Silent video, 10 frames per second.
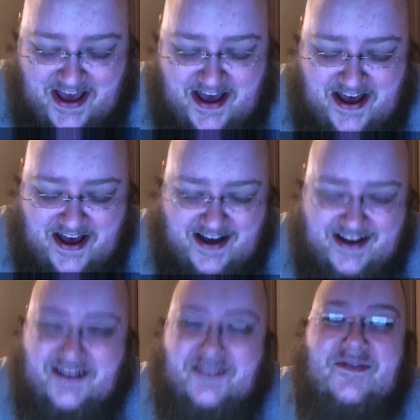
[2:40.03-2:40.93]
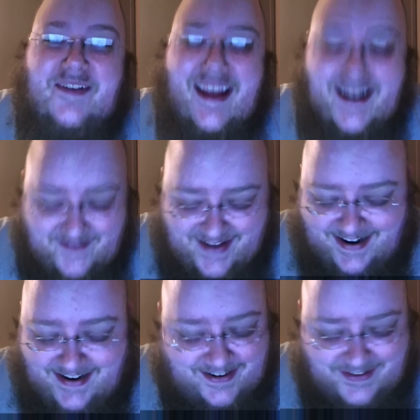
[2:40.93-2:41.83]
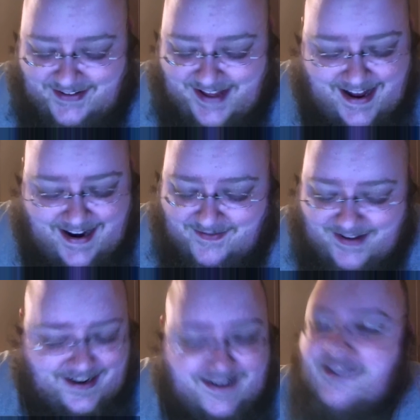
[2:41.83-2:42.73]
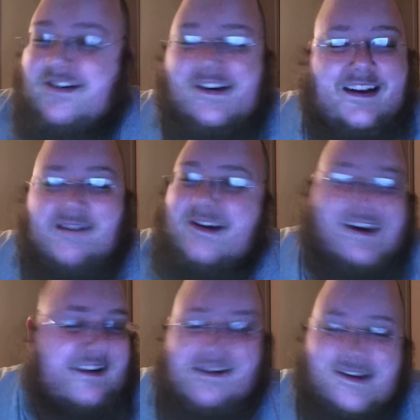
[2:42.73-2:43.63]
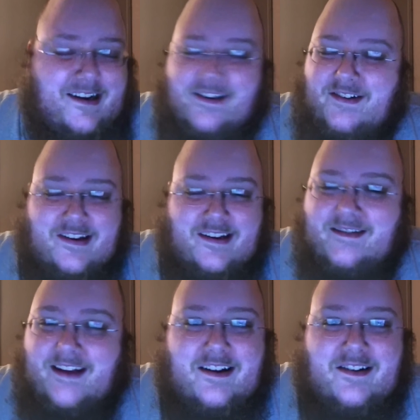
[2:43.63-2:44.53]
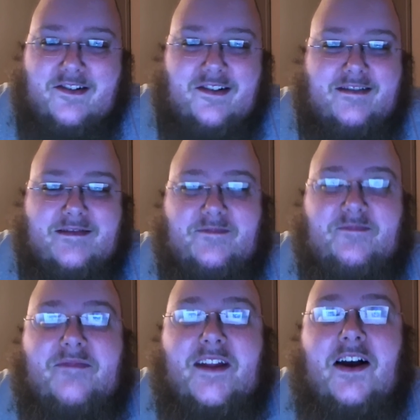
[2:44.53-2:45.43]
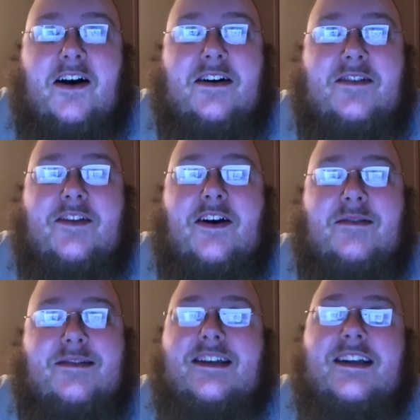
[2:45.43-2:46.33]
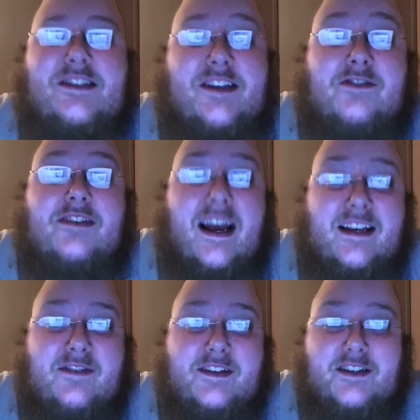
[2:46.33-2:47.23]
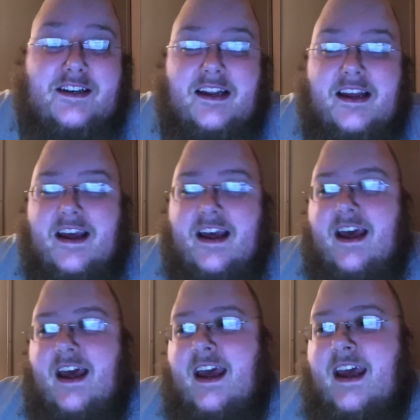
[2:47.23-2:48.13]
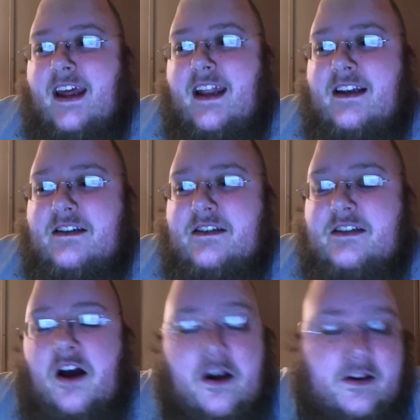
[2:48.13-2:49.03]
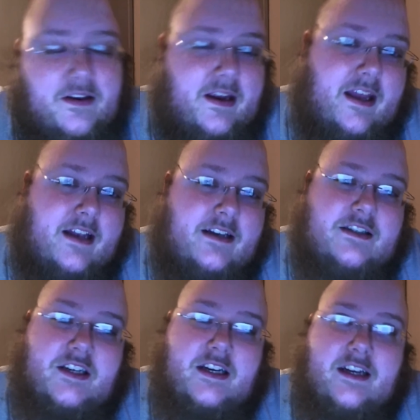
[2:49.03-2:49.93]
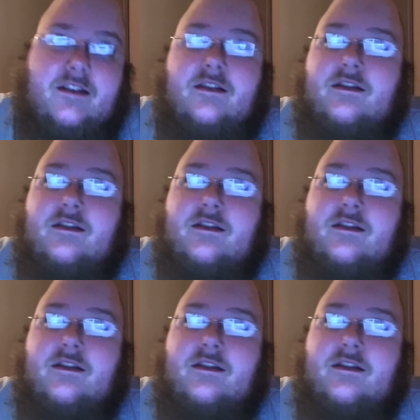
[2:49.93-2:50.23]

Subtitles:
Oh man, I'm not gonna do that. I'm not gonna do it. I'm not gonna do it. I'm not gonna do it. No, I'm just kidding. She goes ice fishing and hunting, and she